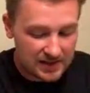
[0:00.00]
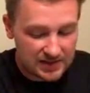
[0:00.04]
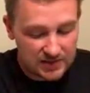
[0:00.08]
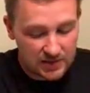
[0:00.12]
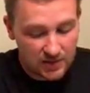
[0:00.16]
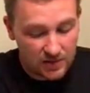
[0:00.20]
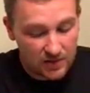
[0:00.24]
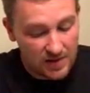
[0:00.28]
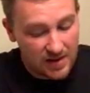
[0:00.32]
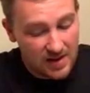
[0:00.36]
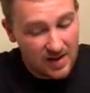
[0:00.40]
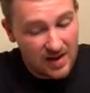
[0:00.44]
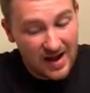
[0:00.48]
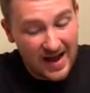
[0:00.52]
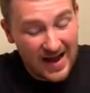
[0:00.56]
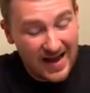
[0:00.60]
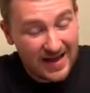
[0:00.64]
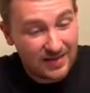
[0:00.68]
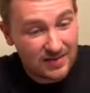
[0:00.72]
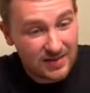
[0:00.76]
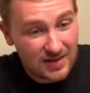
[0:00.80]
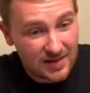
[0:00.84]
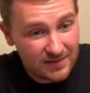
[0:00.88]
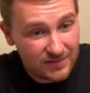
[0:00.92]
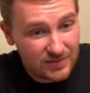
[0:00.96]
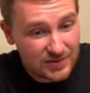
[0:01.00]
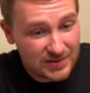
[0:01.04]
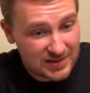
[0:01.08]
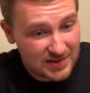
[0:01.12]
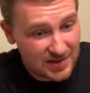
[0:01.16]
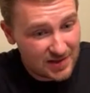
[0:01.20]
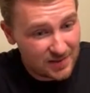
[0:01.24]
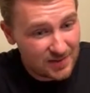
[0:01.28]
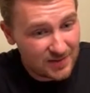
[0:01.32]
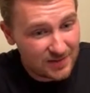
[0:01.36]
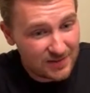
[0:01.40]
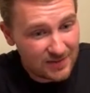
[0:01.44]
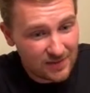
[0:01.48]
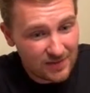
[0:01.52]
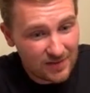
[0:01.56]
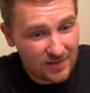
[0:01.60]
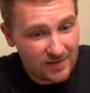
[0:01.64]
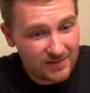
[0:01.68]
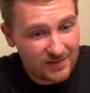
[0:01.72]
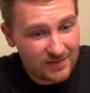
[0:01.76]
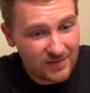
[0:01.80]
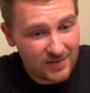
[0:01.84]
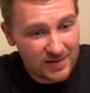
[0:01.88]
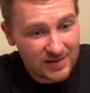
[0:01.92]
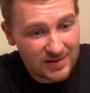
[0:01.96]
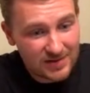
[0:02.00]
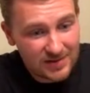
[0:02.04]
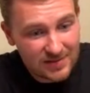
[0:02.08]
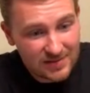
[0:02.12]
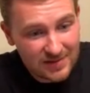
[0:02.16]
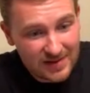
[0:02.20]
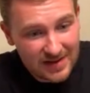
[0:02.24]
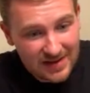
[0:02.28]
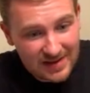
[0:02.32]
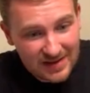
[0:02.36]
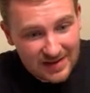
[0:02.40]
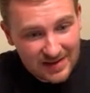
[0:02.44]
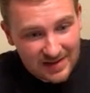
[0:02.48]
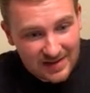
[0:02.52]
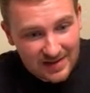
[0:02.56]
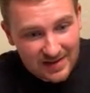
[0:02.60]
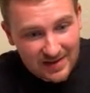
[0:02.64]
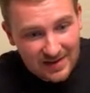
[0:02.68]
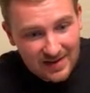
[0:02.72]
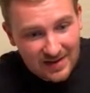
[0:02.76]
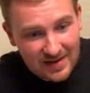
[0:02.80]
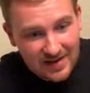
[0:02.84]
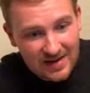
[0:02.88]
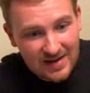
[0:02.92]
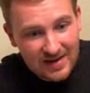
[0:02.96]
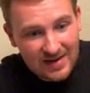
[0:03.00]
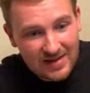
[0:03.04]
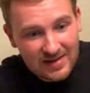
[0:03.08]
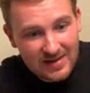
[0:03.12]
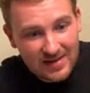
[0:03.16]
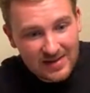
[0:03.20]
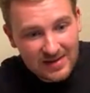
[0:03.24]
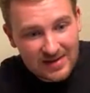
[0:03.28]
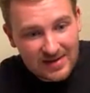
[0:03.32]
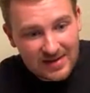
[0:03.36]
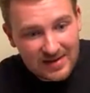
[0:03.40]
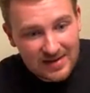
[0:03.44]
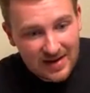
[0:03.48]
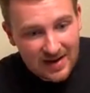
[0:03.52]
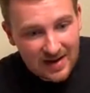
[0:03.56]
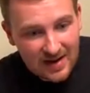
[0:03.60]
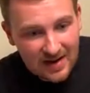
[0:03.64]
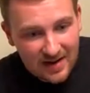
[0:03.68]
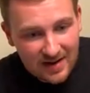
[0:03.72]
So I love what's coming forward for you the